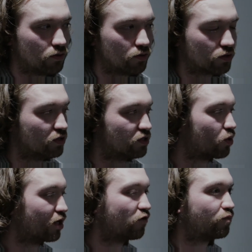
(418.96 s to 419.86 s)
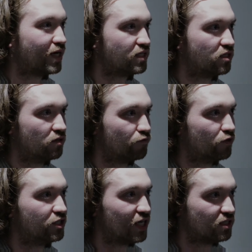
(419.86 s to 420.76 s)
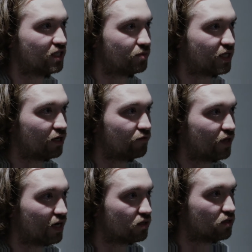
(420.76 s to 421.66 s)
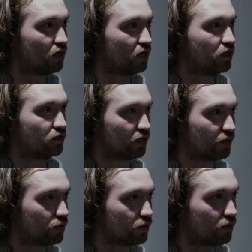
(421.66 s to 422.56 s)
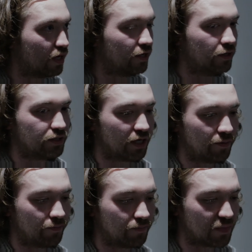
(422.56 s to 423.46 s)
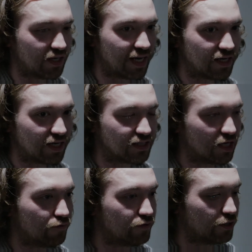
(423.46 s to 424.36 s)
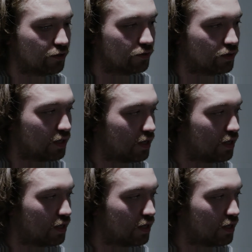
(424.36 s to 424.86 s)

there's quite a lot of precedent for a jazz septet of that type, and lended itself to